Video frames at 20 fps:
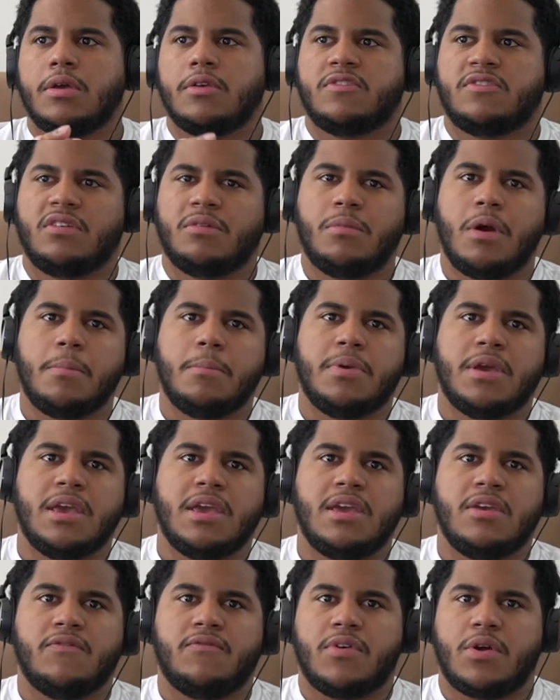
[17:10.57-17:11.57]
someone
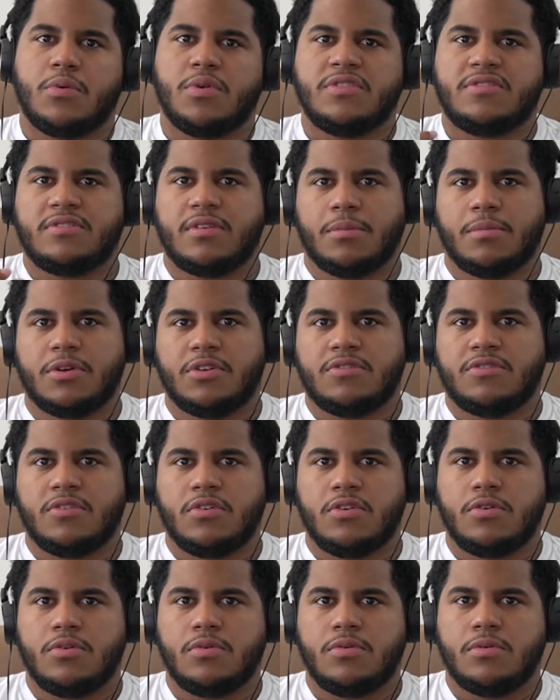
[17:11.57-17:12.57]
being very similar to
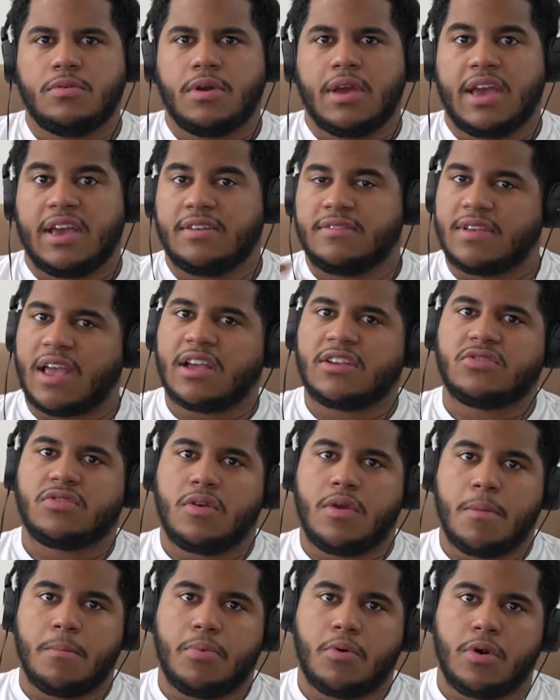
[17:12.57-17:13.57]
you is
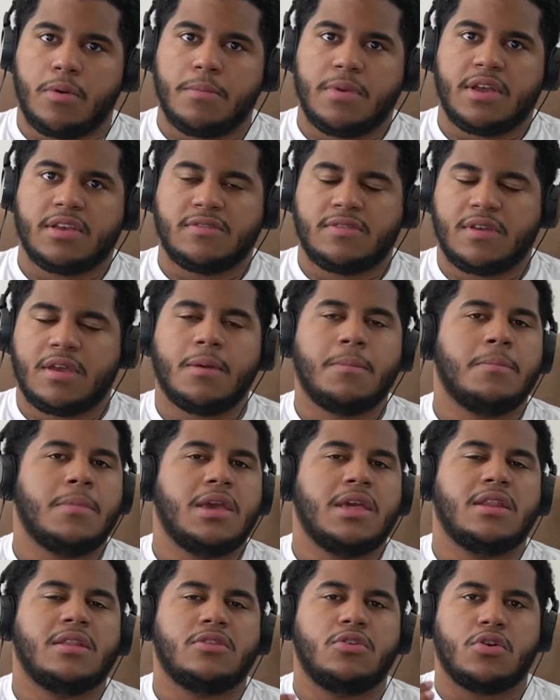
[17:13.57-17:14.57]
actually important because it can
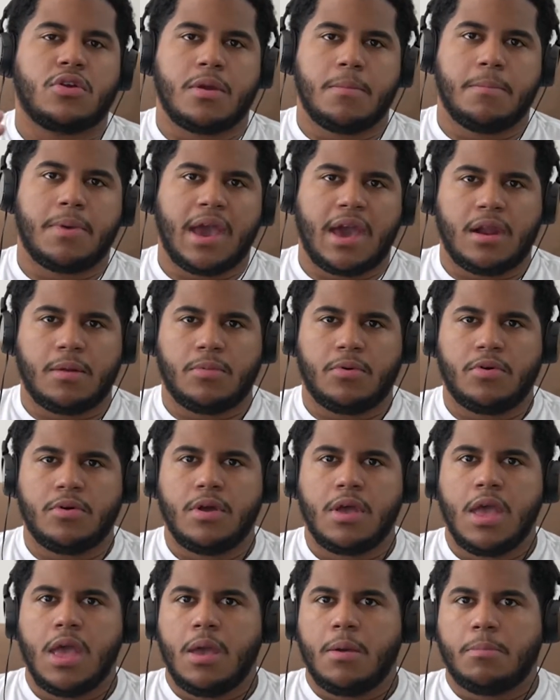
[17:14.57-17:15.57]
mean you're compatible,
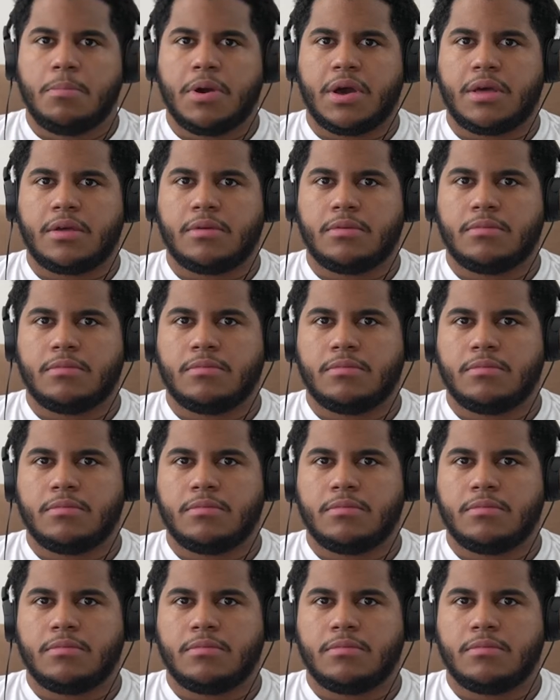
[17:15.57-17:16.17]
but